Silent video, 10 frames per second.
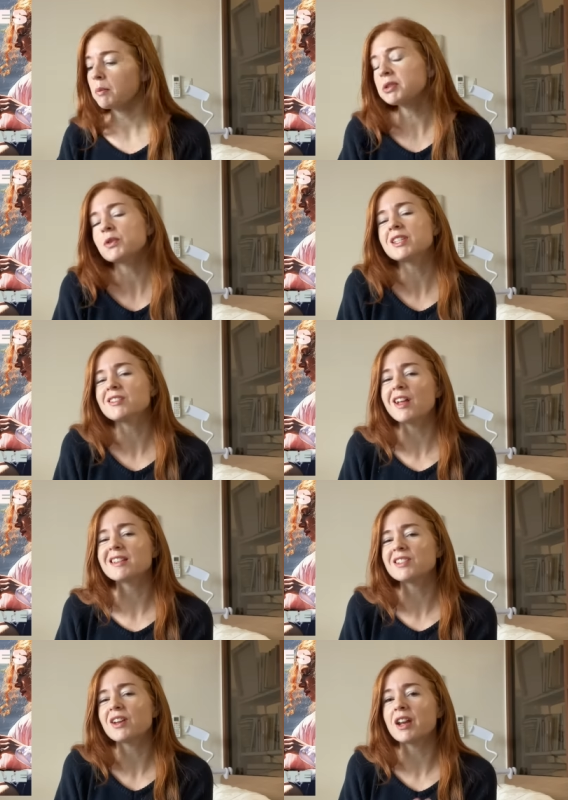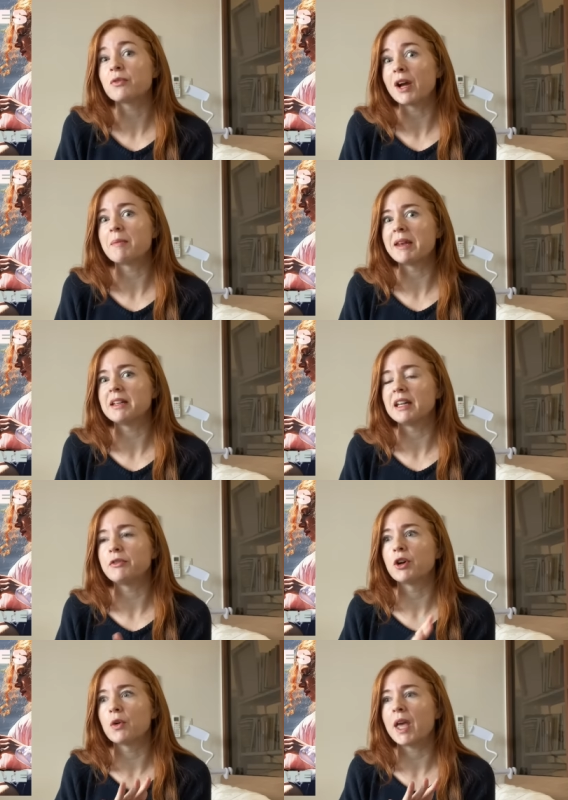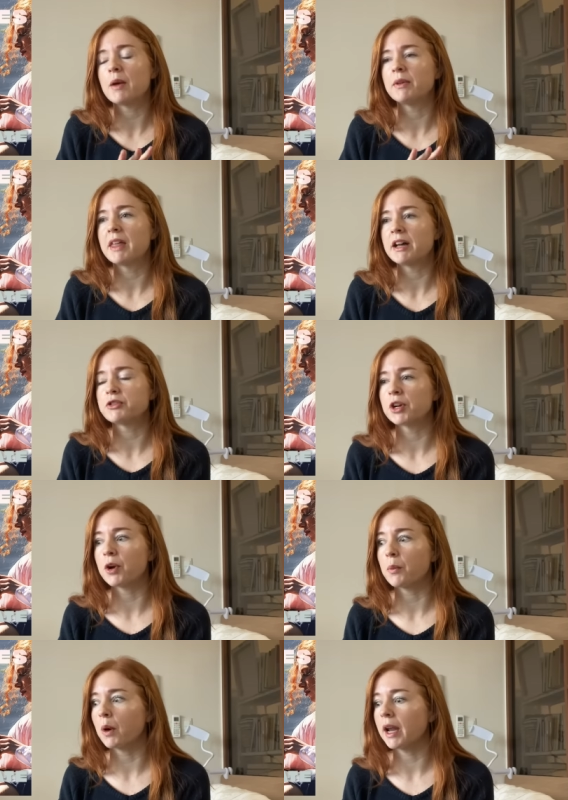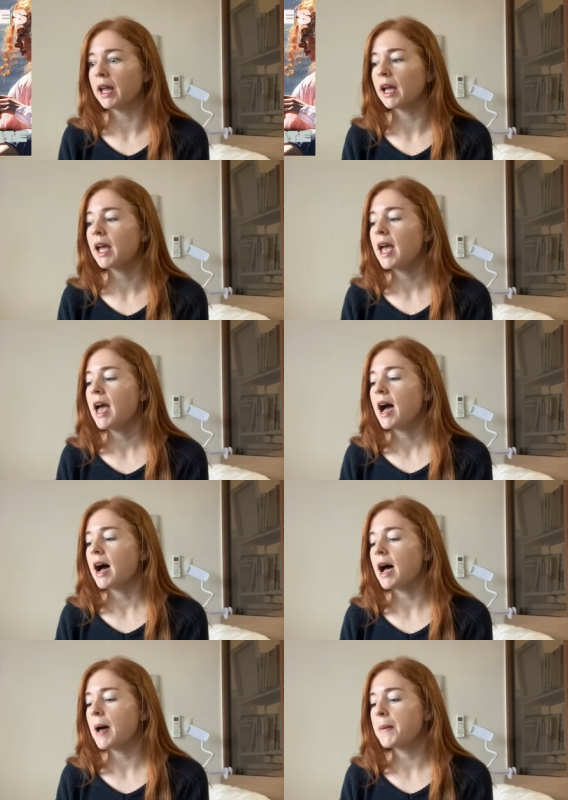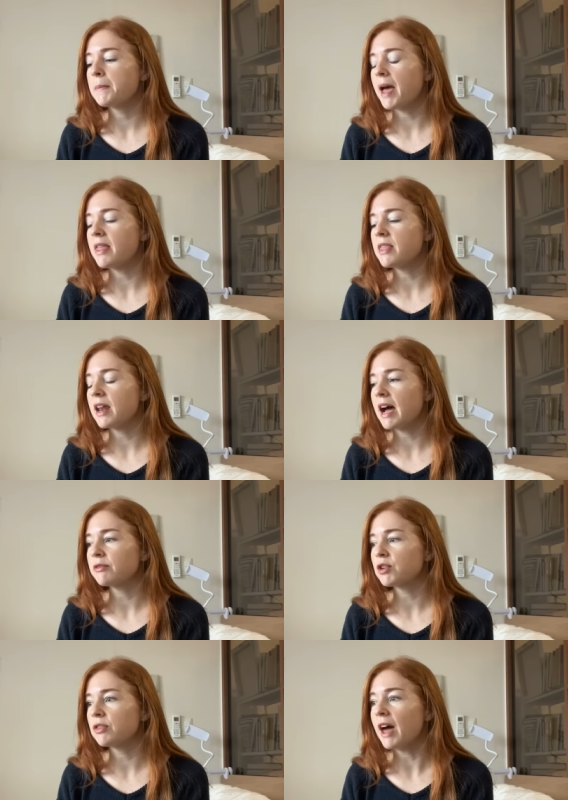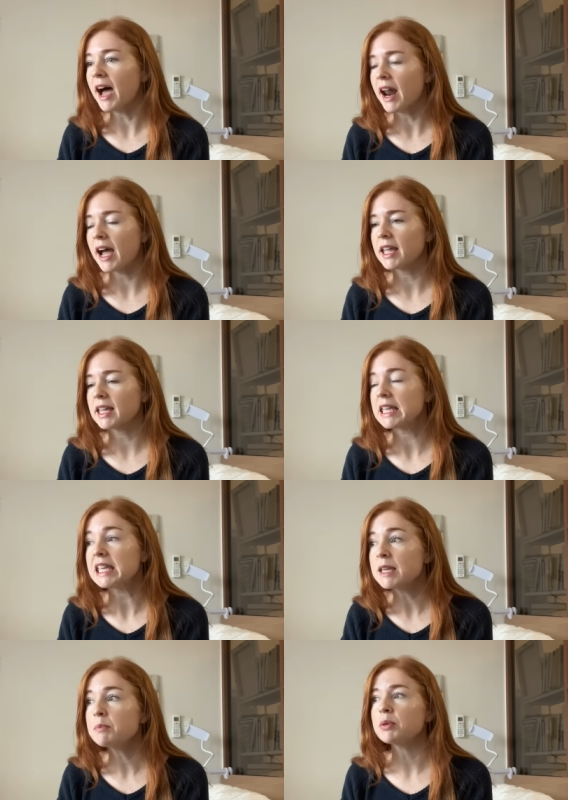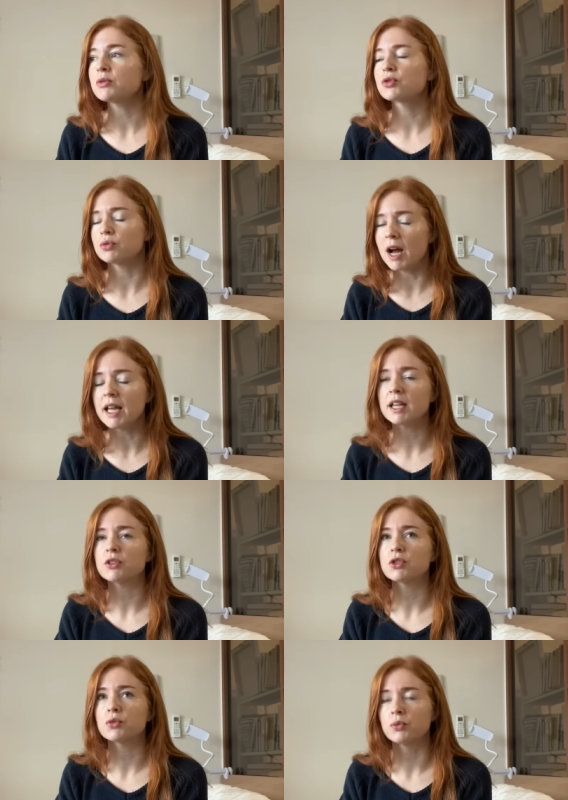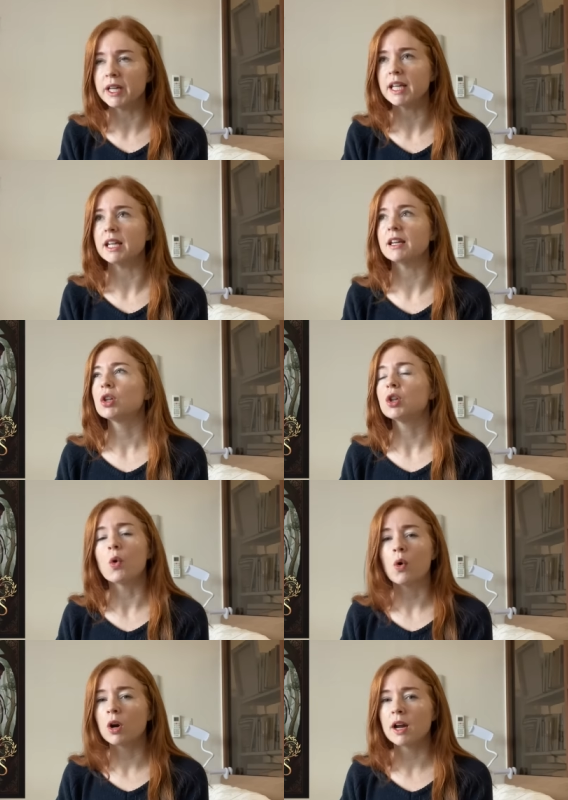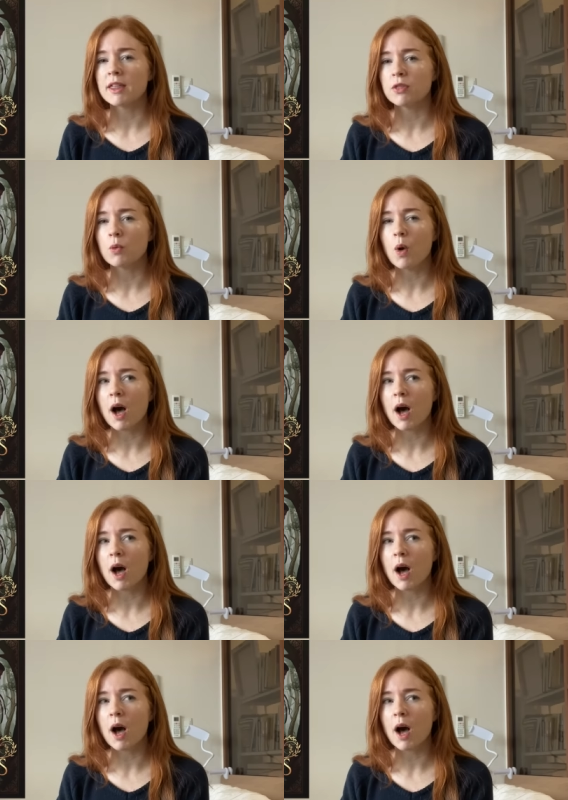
But so I still kind of recommend it if you're okay with that trigger warning. And then after that, I keep trying to read Lore of the